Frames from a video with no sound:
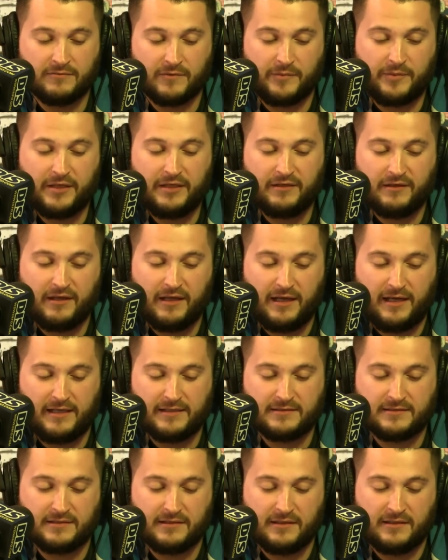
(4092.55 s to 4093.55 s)
repeatedly
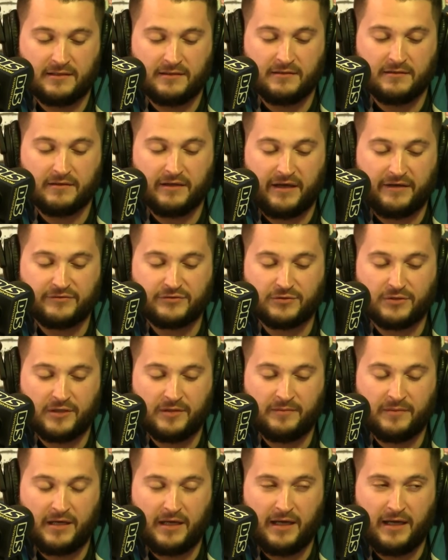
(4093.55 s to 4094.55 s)
asked in live
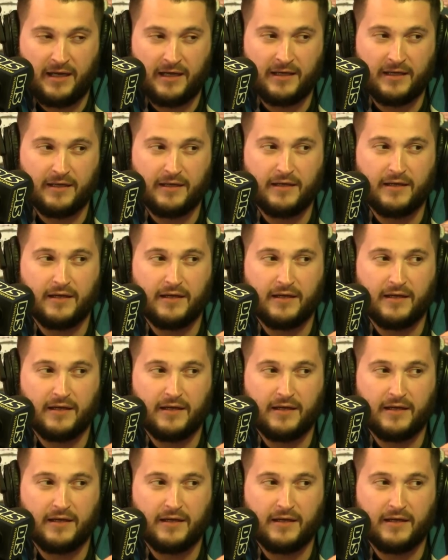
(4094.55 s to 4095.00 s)
stream, and